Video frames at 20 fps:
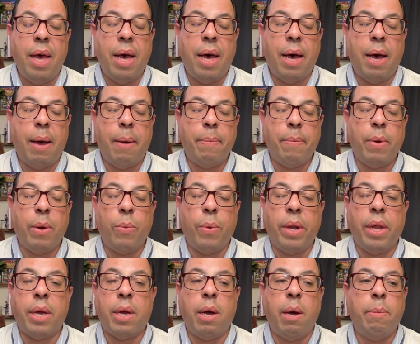
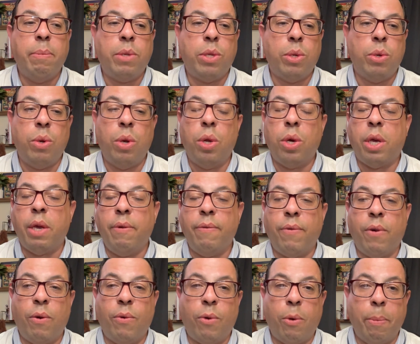When it comes to looking
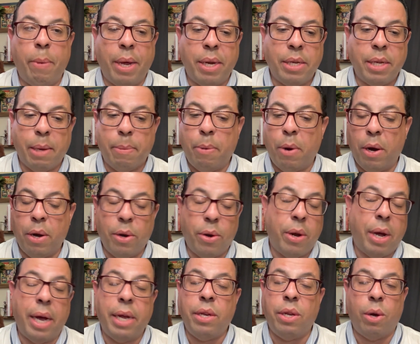for a romantic
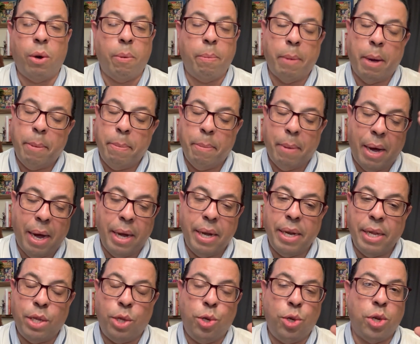partner, I don't. My
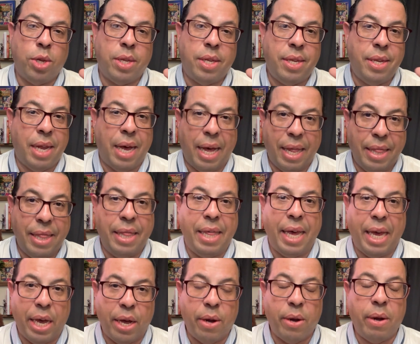mind is just not
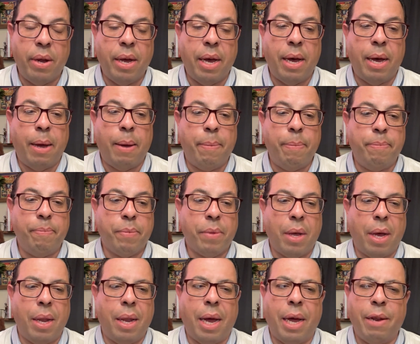there. A
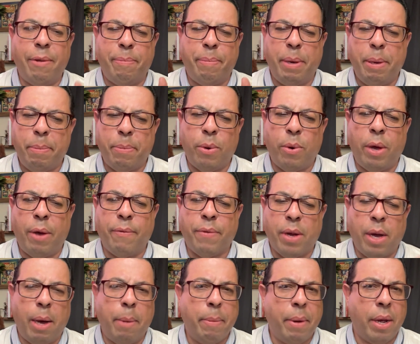lot of people have
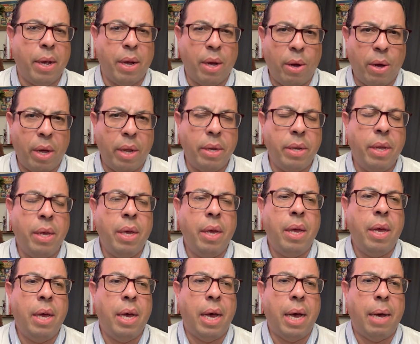come and gone.
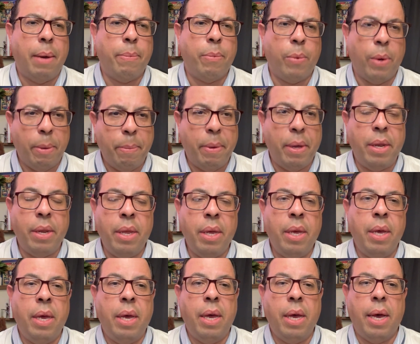Women,
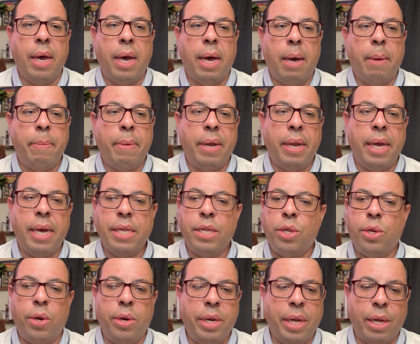and it has
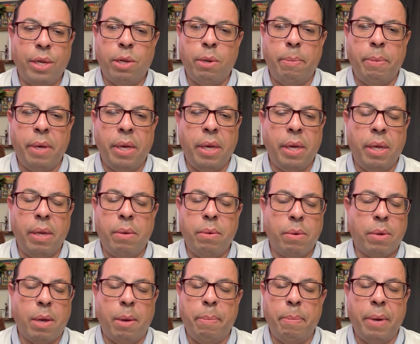turned out to be
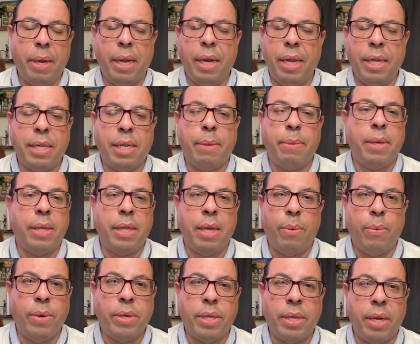completely something
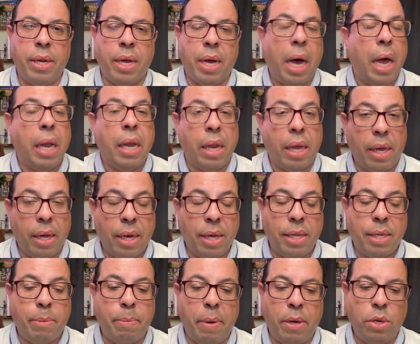that wasn't godly,
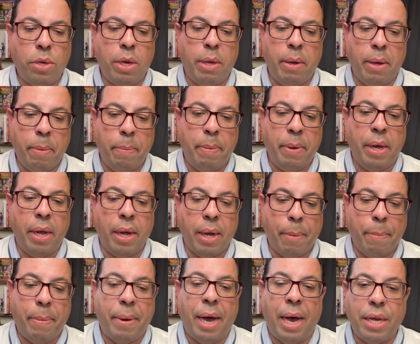especially being
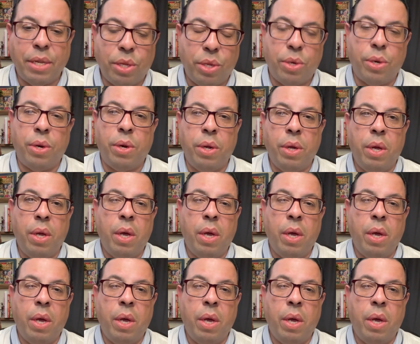a pastor.